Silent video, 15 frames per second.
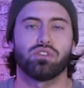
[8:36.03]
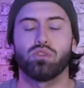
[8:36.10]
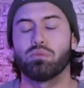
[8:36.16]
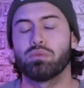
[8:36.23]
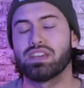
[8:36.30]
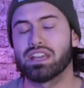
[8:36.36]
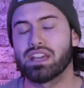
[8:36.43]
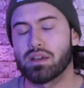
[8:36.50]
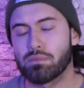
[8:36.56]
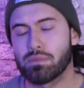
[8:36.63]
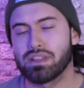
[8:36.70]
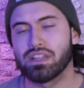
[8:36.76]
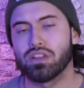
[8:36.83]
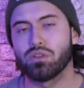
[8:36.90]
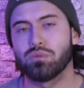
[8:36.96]
albeit a
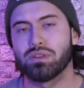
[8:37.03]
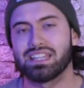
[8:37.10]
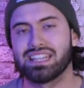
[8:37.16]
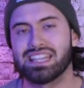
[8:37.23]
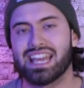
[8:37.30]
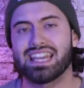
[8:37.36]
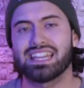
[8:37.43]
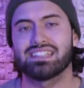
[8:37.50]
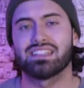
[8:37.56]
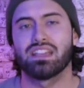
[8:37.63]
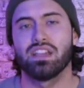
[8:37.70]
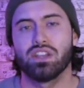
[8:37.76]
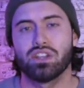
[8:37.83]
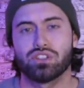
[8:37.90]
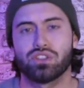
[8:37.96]
little bit late,
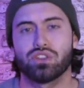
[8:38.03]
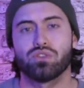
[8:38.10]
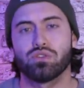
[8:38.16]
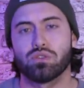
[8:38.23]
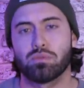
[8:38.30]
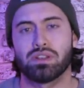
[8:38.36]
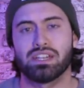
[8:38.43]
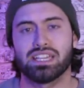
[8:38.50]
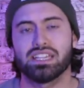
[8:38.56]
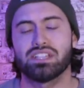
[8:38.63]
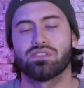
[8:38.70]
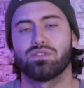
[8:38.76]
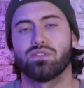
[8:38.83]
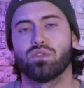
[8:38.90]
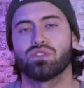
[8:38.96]
to the
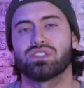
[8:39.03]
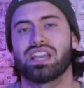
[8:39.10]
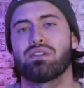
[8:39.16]
police force.